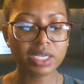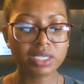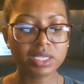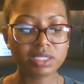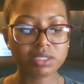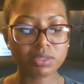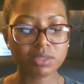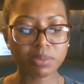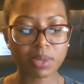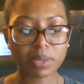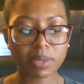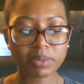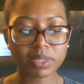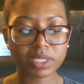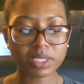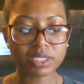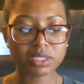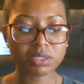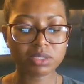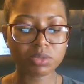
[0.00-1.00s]
to
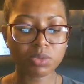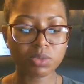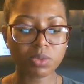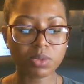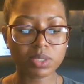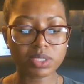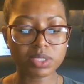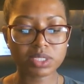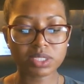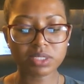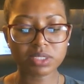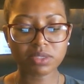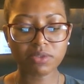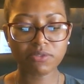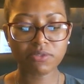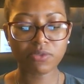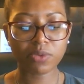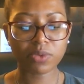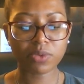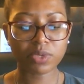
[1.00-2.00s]
public schools
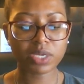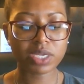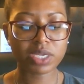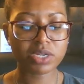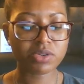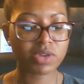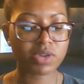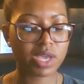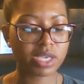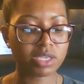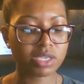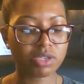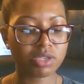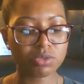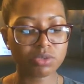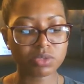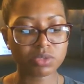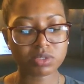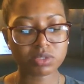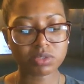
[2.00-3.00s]
for internet
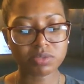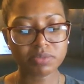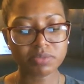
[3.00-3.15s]
use.